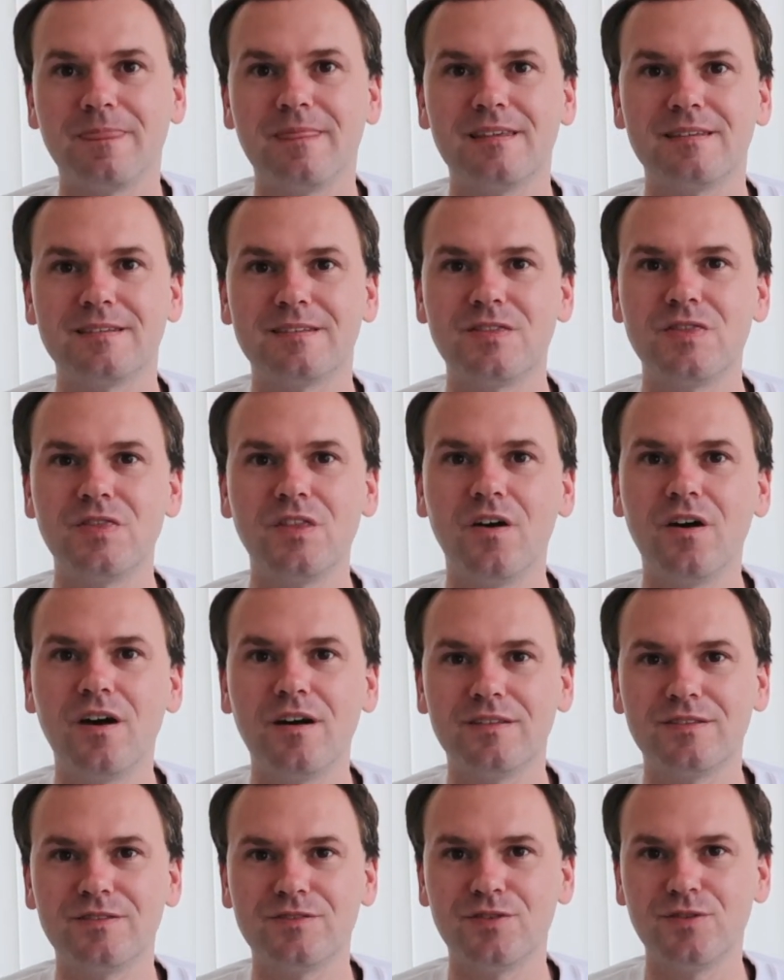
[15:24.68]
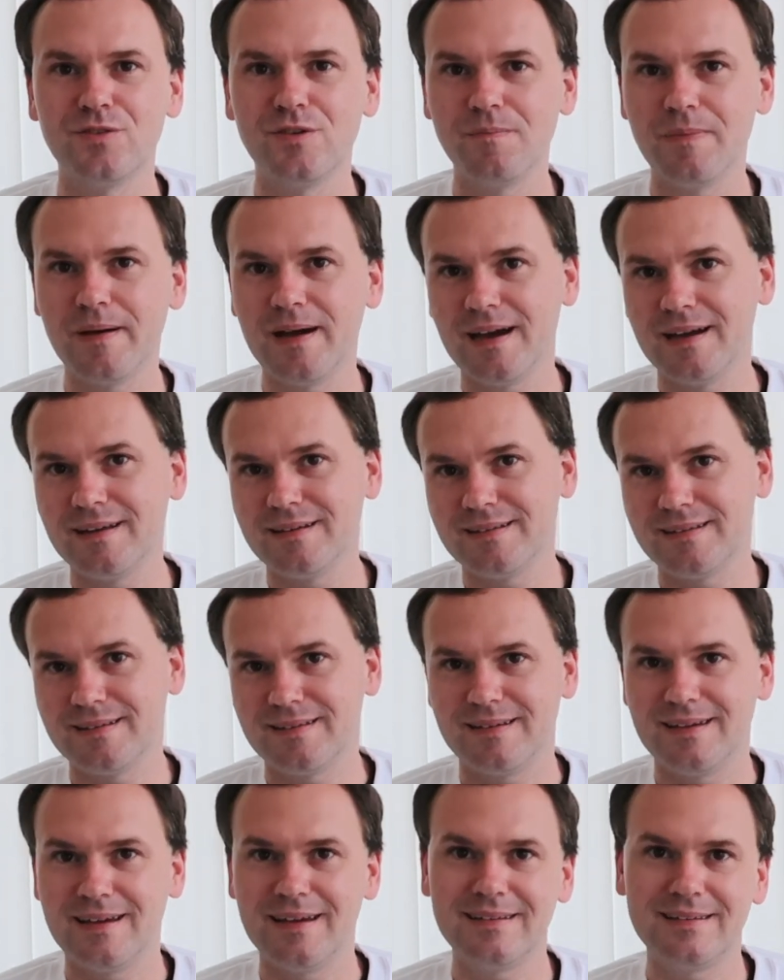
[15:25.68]
It's not too bad
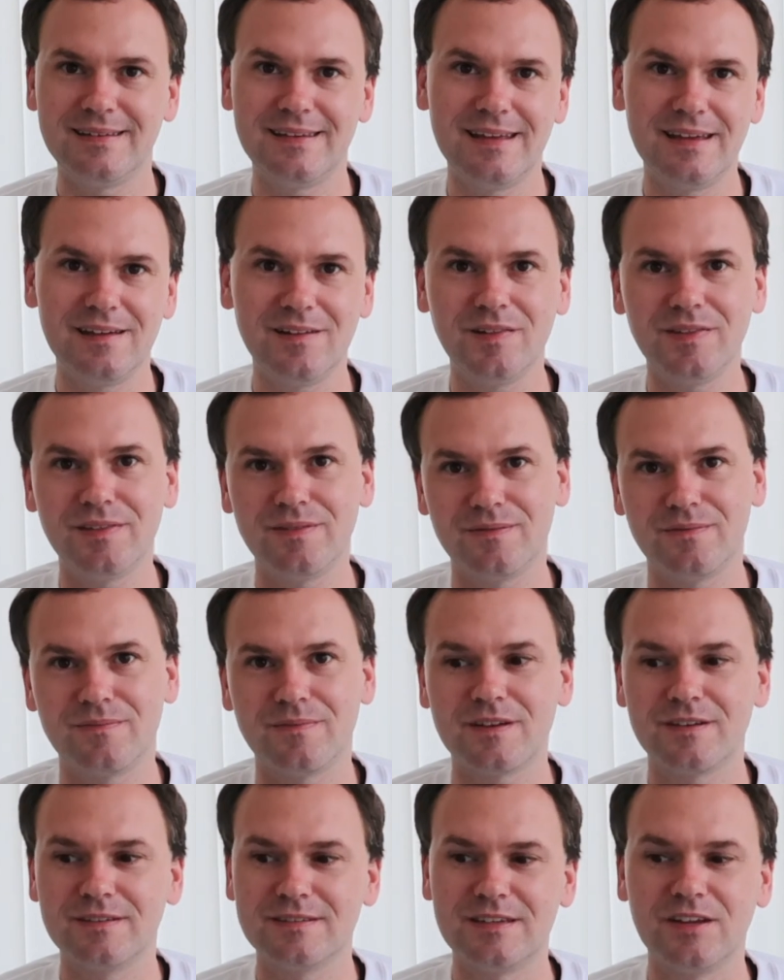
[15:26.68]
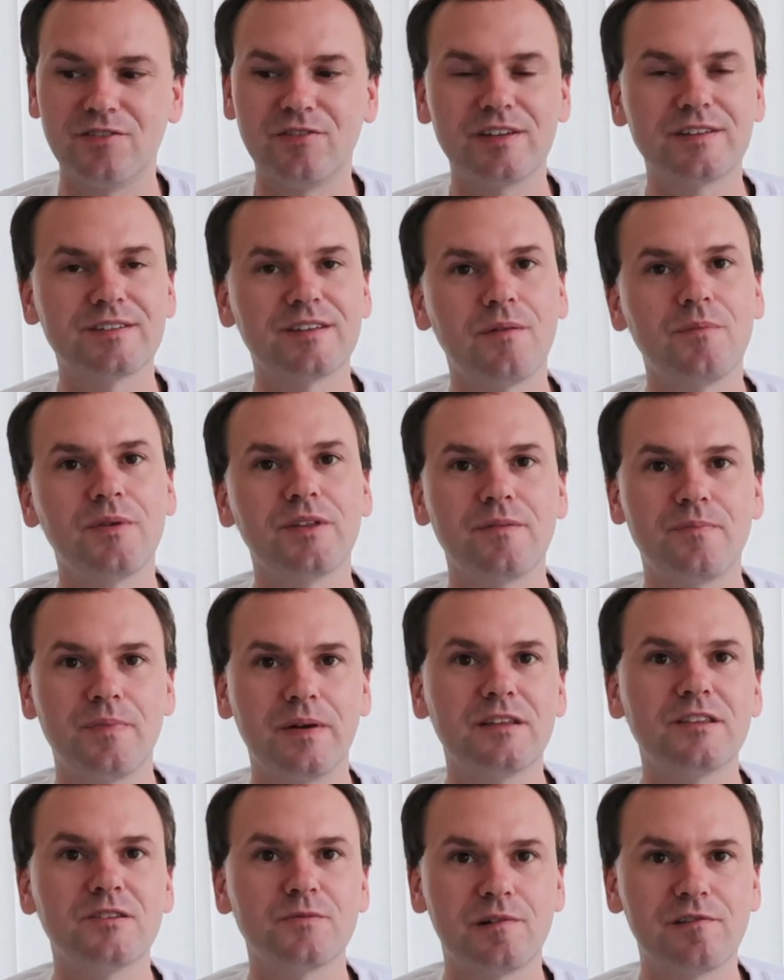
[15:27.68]
a deal, considering some of the
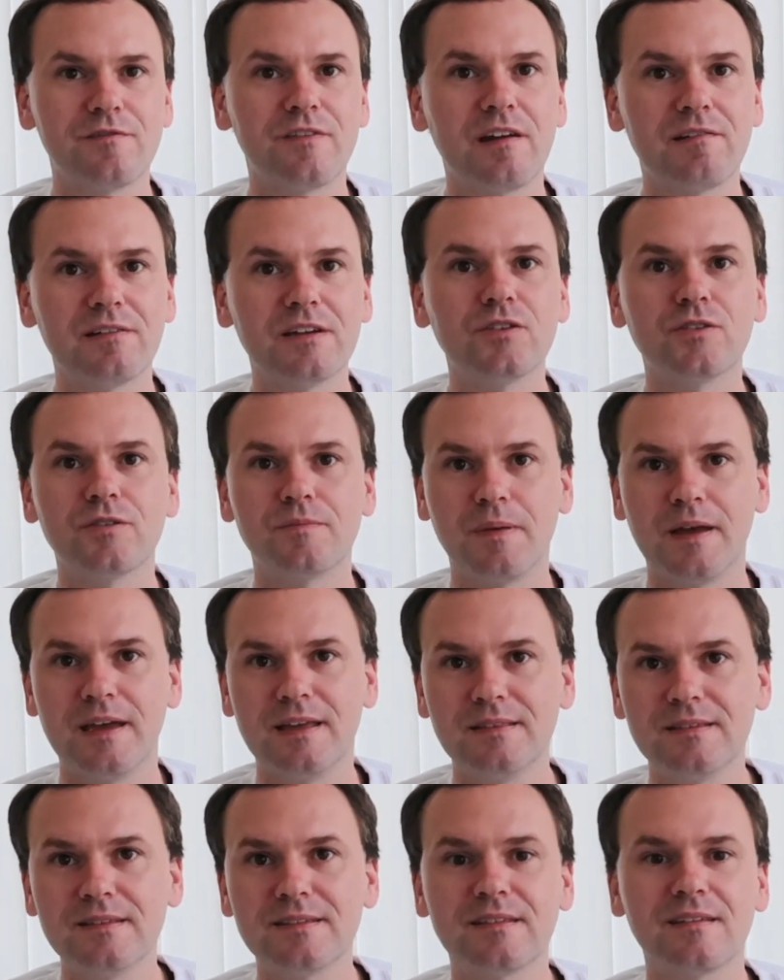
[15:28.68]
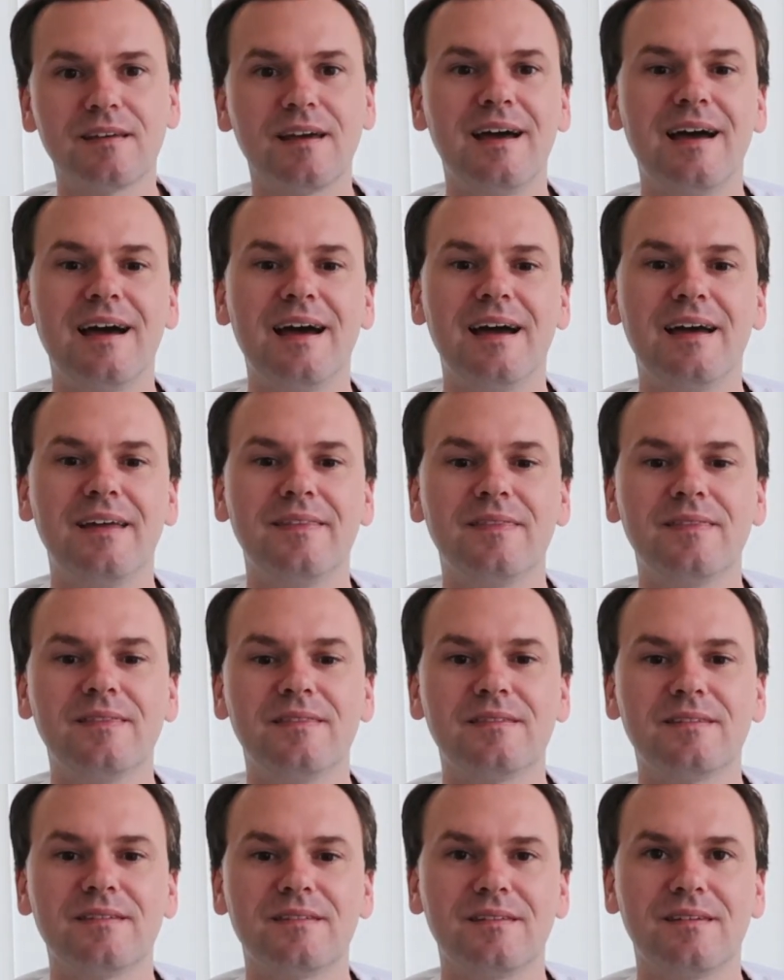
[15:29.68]
pins were very good pins,
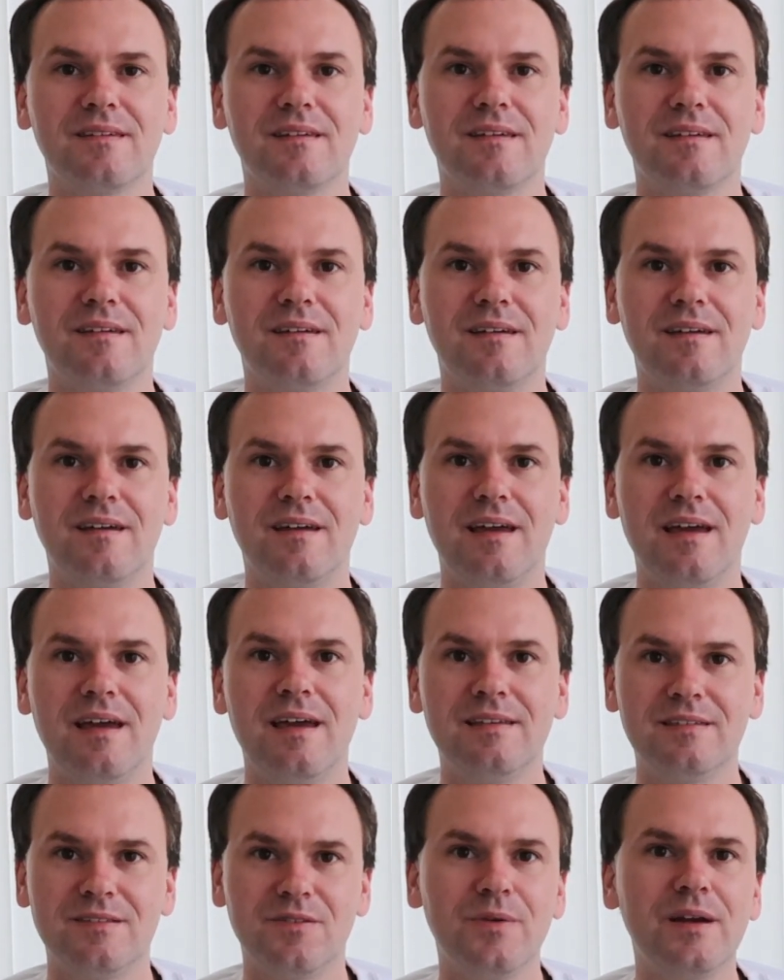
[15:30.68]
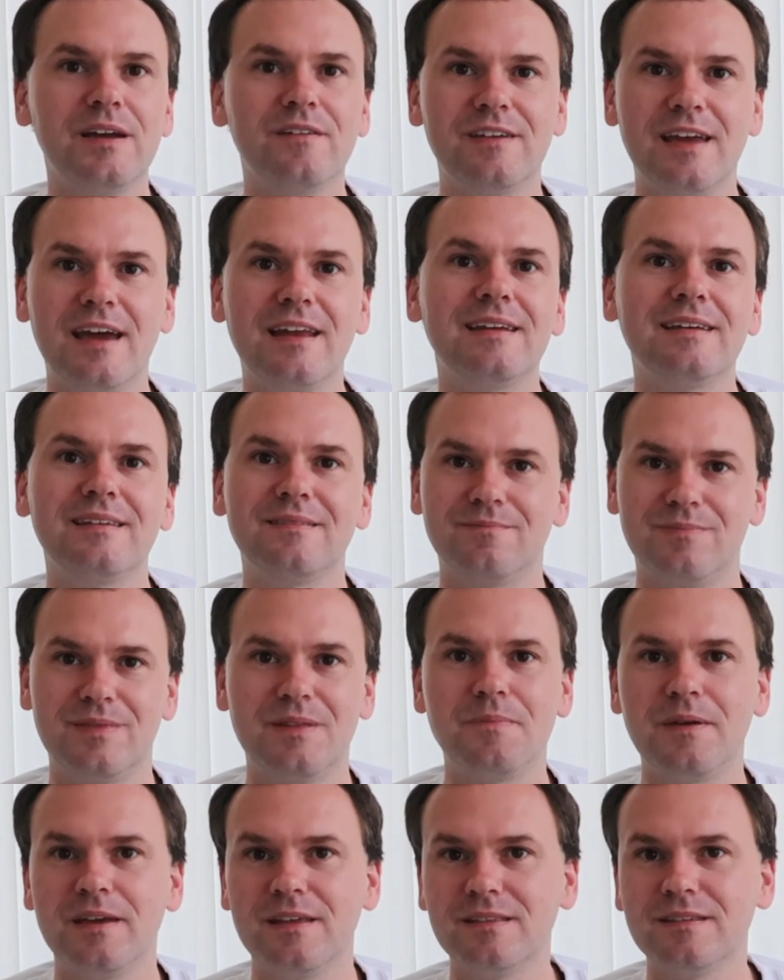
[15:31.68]
and it's a way of getting the
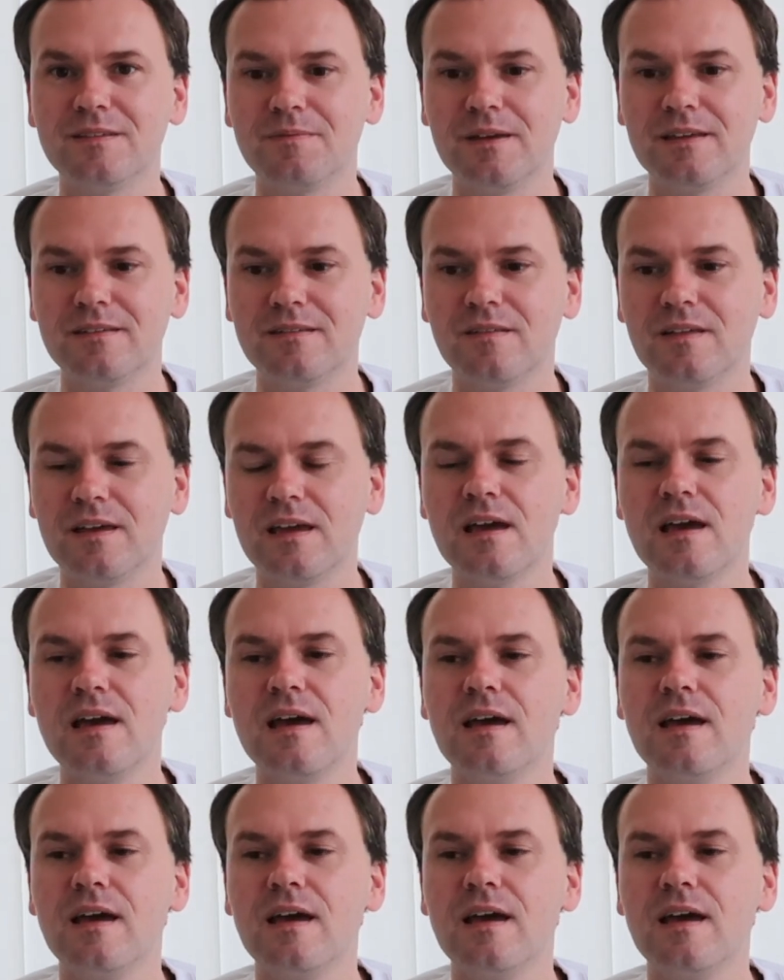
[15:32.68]
pins, basically.